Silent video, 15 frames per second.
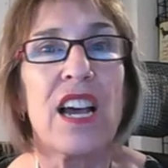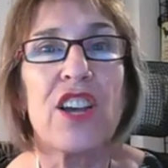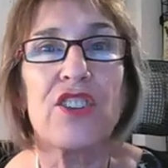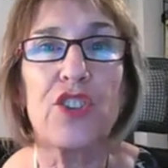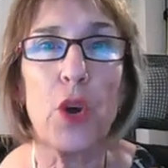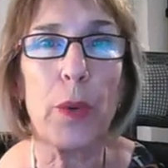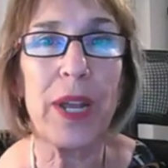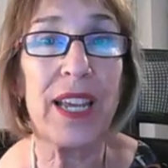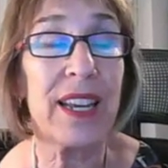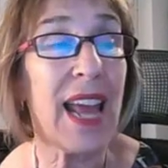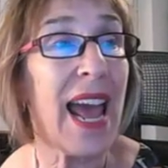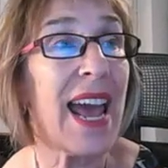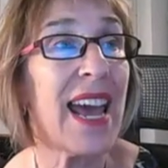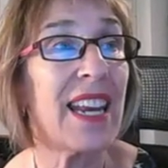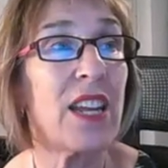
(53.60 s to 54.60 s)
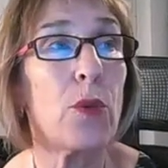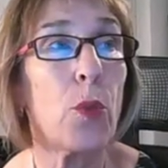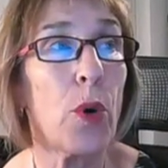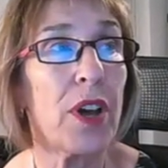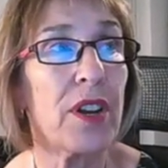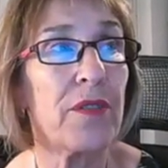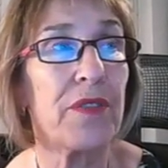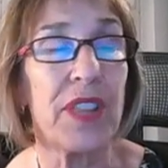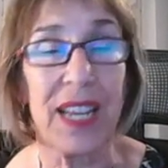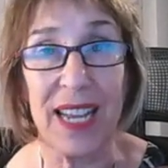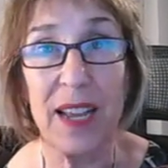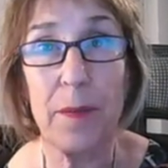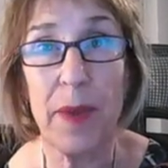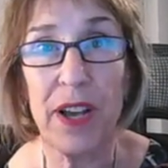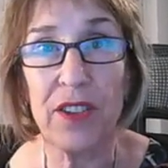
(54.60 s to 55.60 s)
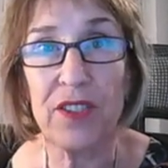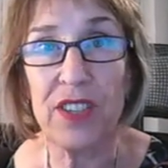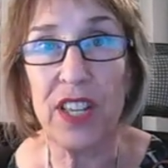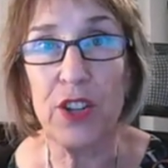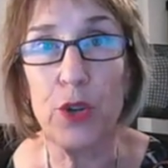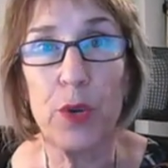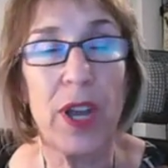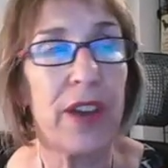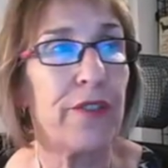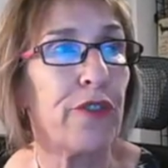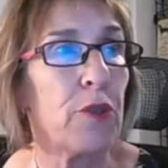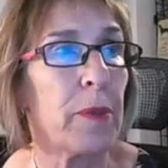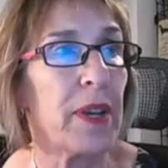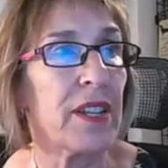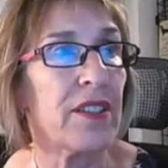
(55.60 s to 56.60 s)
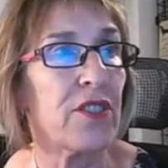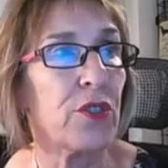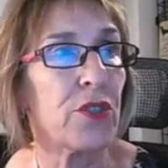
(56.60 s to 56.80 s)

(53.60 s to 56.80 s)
So in any one of the emails that you get from us,